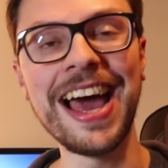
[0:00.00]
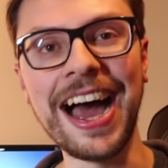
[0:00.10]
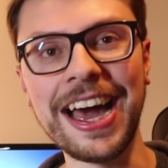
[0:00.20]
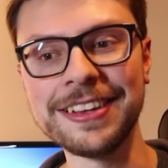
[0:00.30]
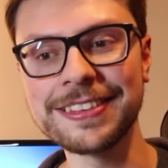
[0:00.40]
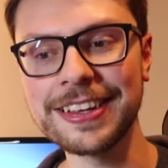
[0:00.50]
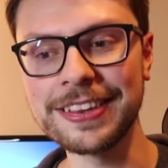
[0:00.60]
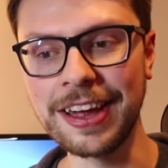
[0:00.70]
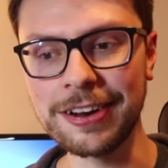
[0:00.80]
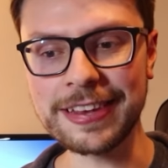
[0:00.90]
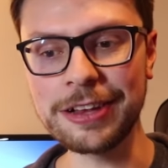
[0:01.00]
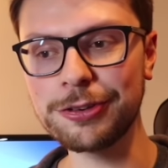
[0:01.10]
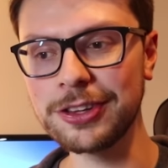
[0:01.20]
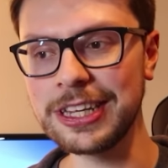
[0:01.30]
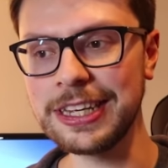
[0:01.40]
And they're
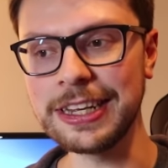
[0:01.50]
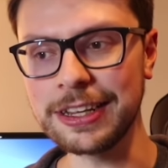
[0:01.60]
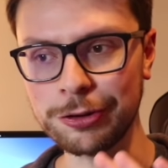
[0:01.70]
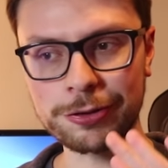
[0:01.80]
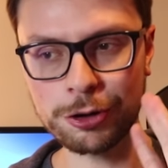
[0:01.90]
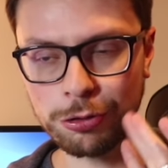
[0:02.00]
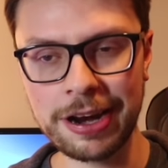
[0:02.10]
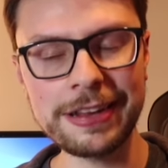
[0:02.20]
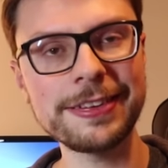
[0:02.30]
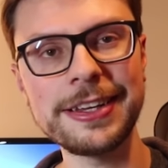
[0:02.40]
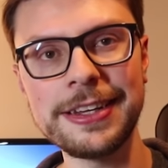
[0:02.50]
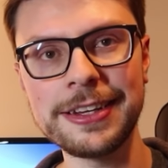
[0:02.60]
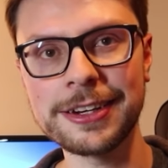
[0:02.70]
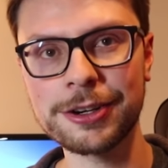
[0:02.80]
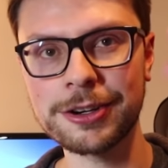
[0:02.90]
essentially just
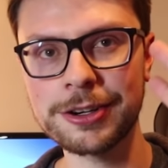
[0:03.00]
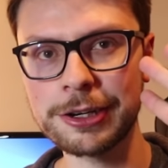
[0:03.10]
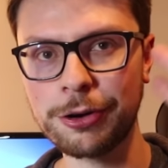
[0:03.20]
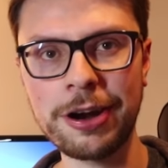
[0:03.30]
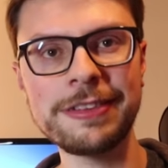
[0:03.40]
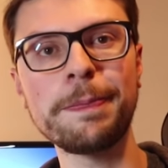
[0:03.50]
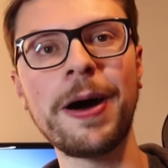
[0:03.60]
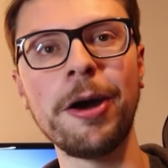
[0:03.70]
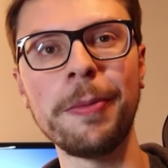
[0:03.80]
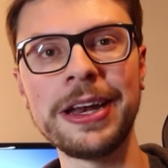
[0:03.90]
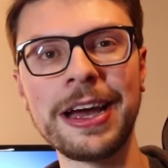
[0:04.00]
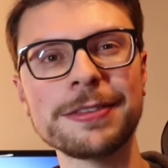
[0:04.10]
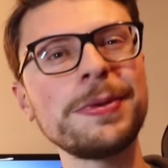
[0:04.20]
crazy pyromaniacs.